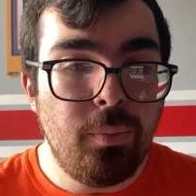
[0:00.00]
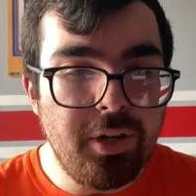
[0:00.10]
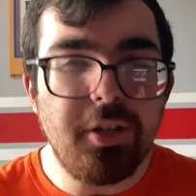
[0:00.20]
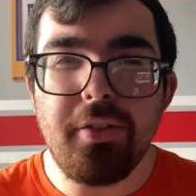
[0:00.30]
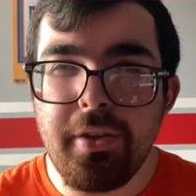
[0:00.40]
are
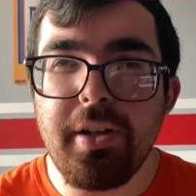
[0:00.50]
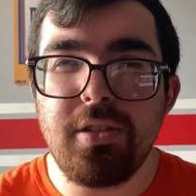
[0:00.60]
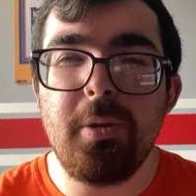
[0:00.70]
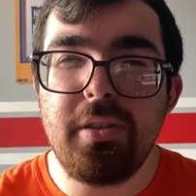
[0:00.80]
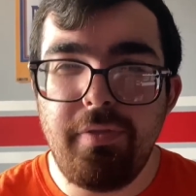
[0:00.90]
your thoughts on
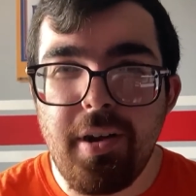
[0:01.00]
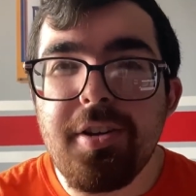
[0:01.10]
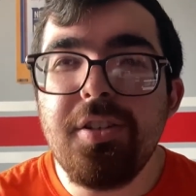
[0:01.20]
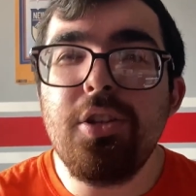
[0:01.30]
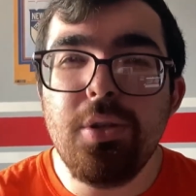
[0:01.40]
what the Flyers
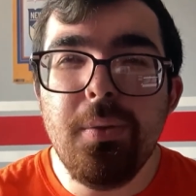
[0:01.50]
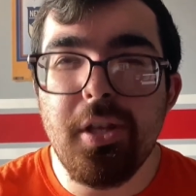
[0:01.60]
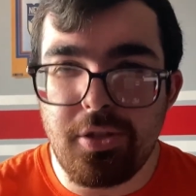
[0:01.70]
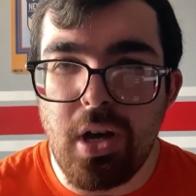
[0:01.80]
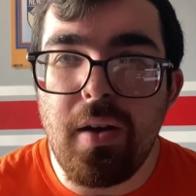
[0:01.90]
need to do
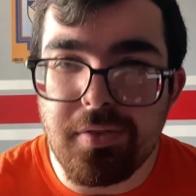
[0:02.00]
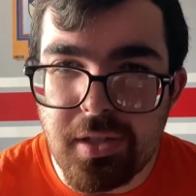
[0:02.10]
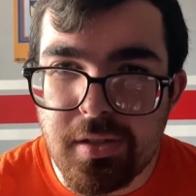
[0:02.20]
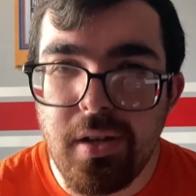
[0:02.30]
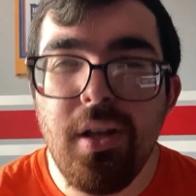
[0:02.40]
this offseason?